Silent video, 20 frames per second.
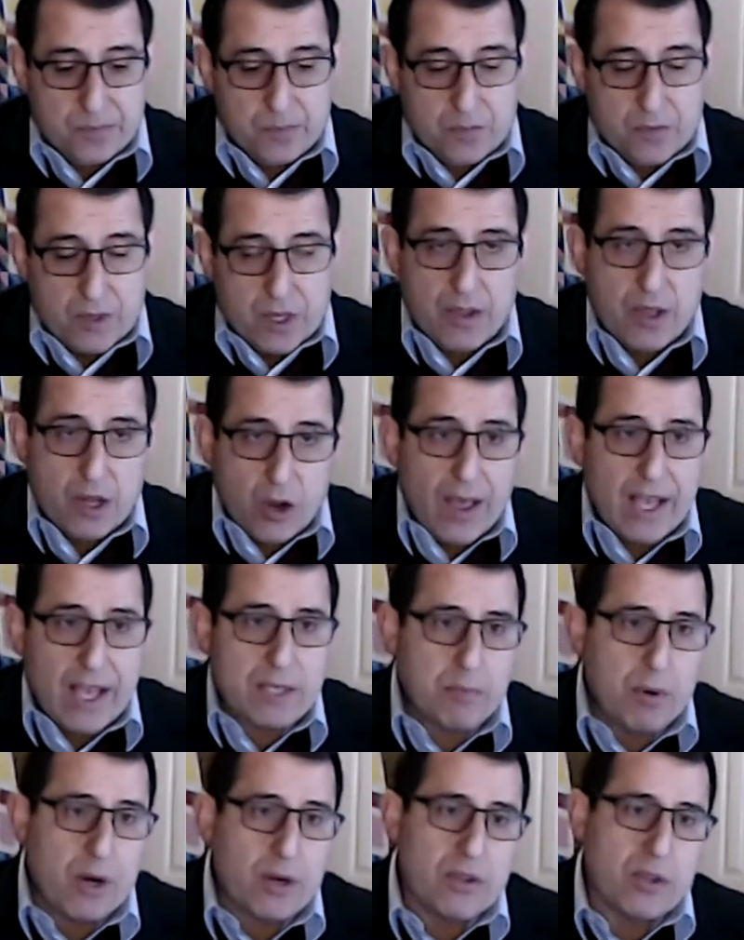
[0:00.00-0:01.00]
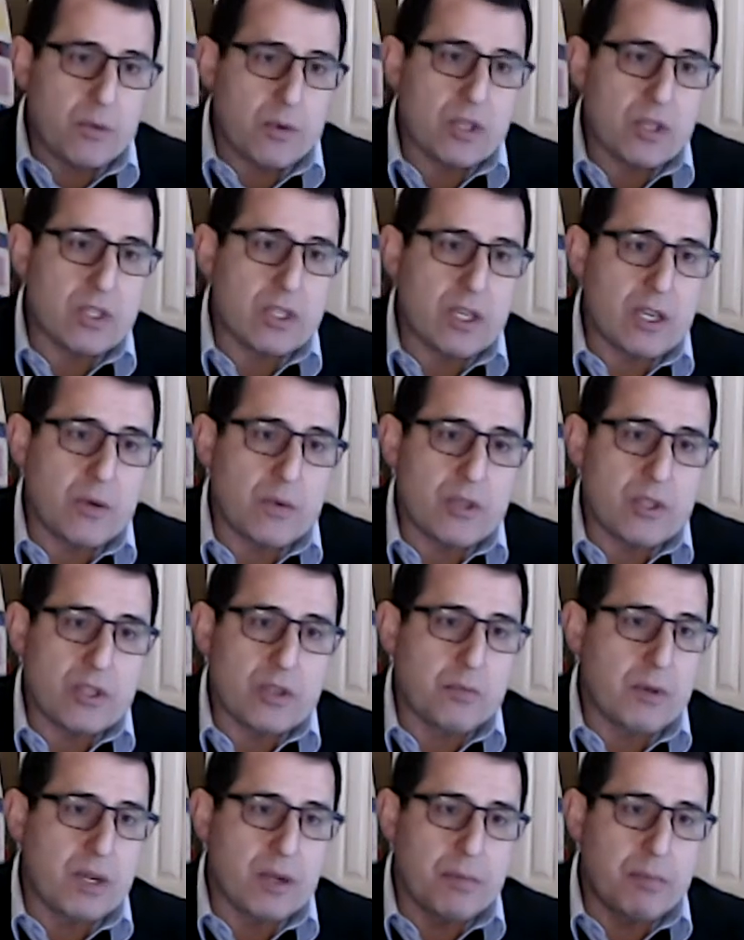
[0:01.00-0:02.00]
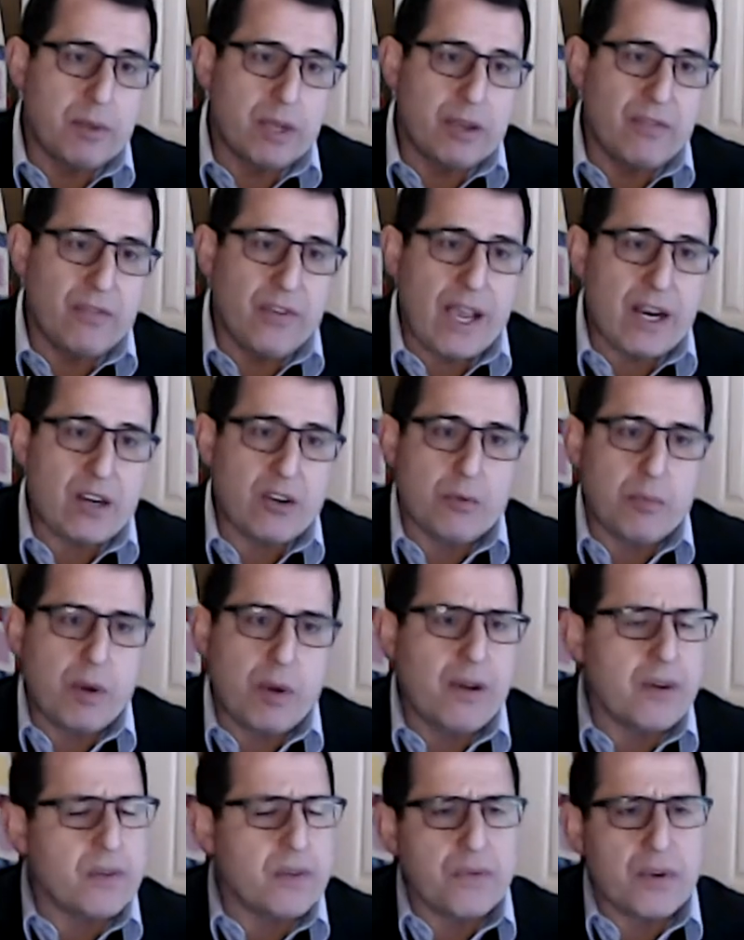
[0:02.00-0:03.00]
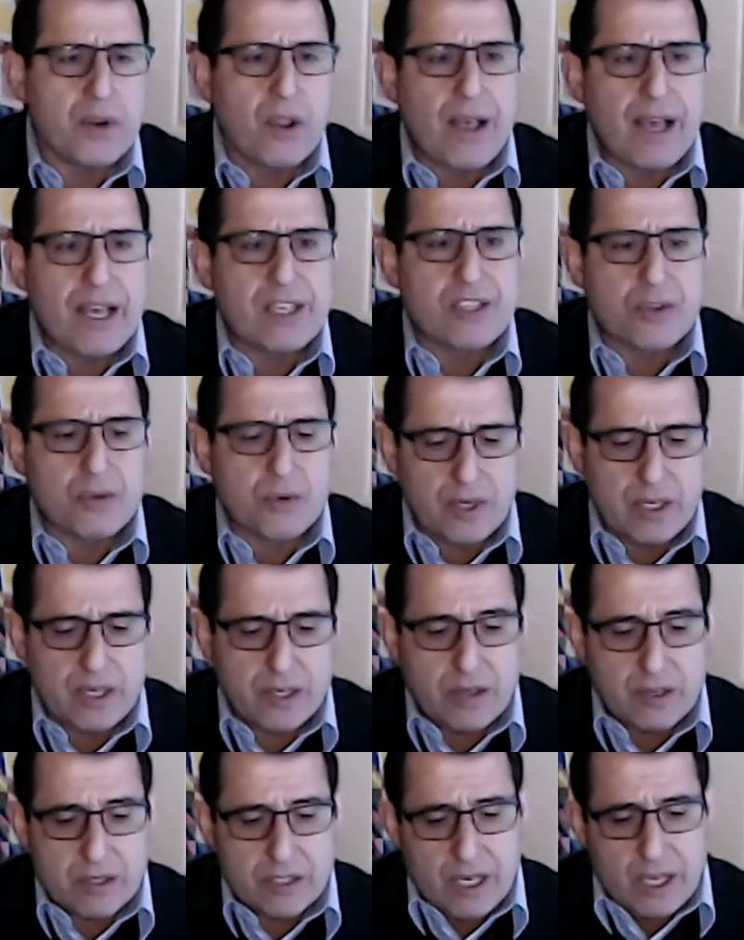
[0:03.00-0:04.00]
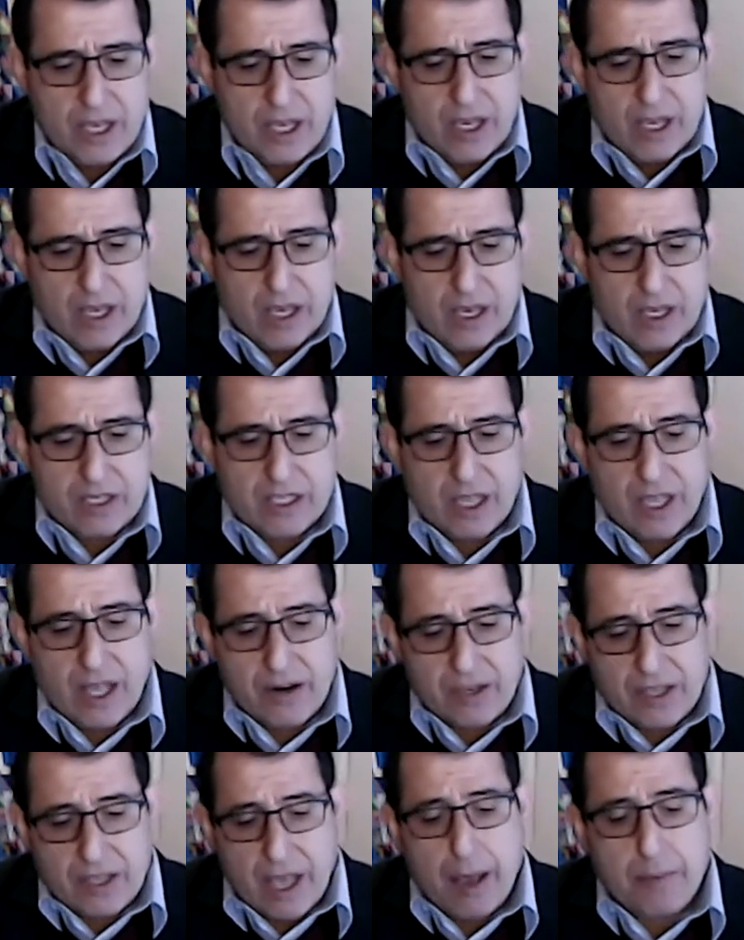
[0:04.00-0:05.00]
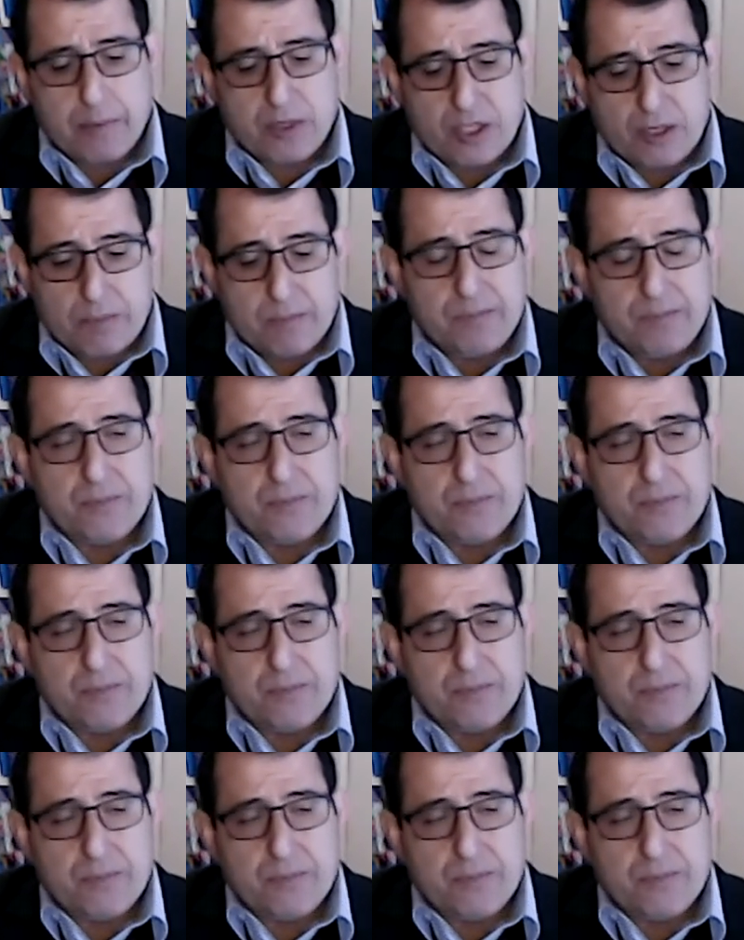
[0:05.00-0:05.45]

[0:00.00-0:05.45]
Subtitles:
And then the last part that we're seeing, which has been a big factor probably for the last 3 years, is cloud adoption.